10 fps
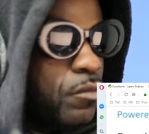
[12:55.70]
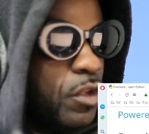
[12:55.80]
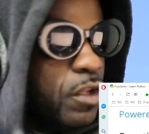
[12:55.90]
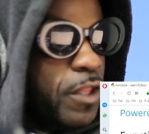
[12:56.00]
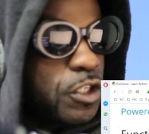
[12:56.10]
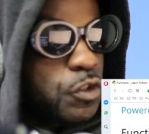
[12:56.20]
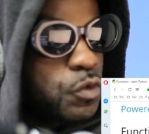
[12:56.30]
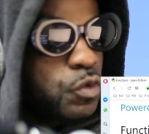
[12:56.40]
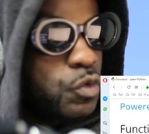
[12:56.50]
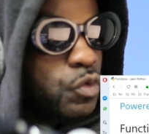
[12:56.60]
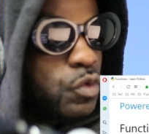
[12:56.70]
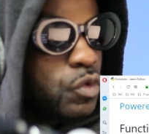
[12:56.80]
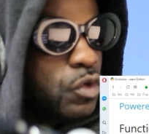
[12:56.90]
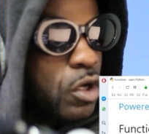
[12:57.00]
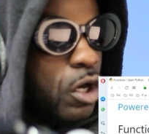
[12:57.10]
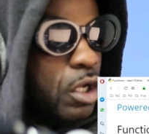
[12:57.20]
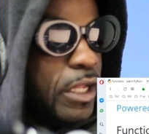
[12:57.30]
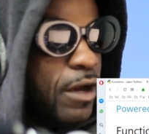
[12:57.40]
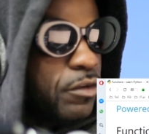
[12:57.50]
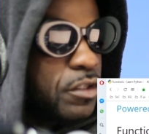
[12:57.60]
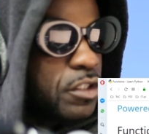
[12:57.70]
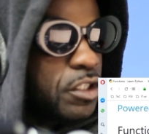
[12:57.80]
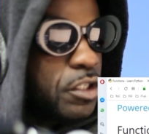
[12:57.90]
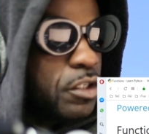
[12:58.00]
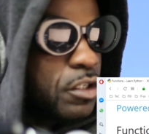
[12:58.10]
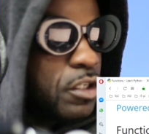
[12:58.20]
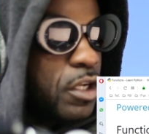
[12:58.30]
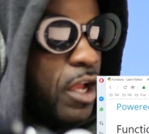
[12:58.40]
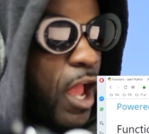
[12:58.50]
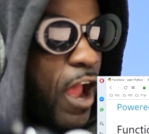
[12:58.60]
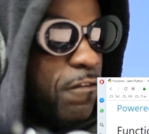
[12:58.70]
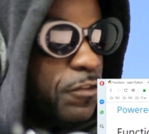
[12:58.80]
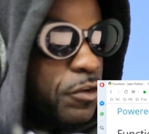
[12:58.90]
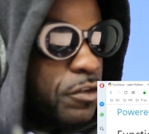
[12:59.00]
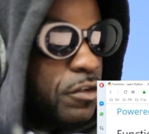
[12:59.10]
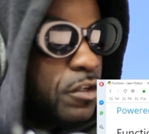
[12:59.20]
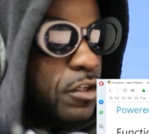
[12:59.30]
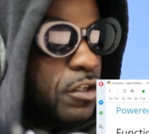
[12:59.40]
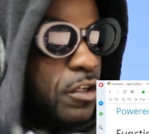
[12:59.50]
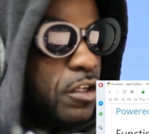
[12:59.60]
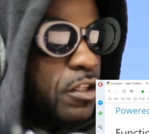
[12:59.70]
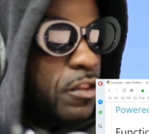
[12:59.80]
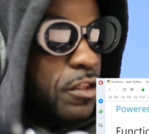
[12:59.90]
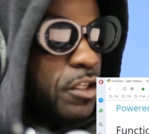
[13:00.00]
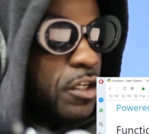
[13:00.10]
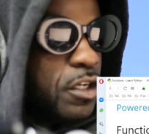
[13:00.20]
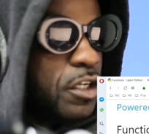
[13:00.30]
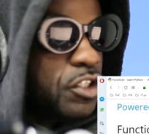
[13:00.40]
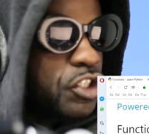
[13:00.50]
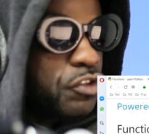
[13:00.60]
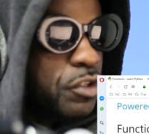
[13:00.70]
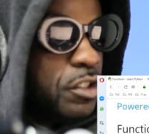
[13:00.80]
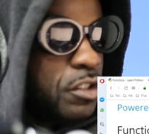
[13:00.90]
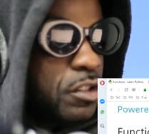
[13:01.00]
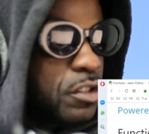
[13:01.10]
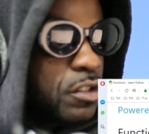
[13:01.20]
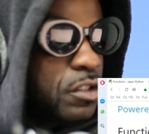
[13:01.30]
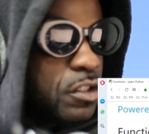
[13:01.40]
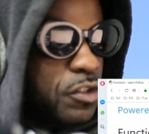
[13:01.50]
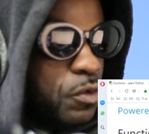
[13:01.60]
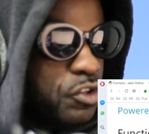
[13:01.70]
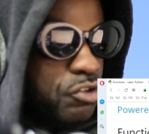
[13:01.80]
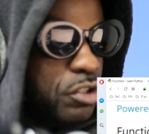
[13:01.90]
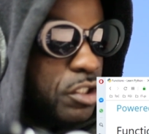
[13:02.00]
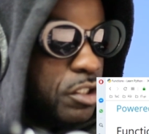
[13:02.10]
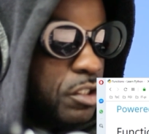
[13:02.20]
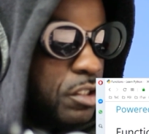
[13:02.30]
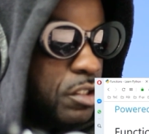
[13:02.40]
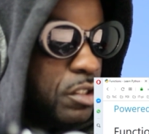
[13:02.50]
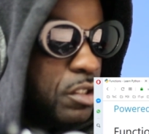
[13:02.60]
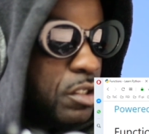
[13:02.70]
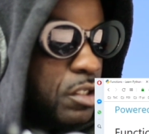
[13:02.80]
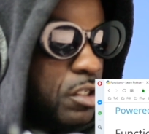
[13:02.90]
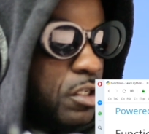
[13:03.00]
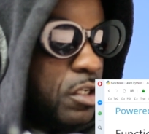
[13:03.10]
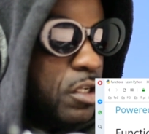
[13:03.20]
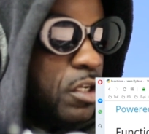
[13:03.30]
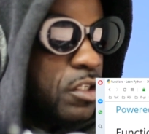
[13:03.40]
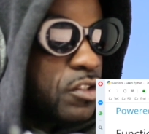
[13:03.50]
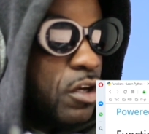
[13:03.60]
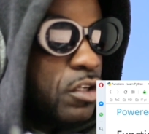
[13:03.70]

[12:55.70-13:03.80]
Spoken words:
that you call out here after the string, this whole string here, and it's calling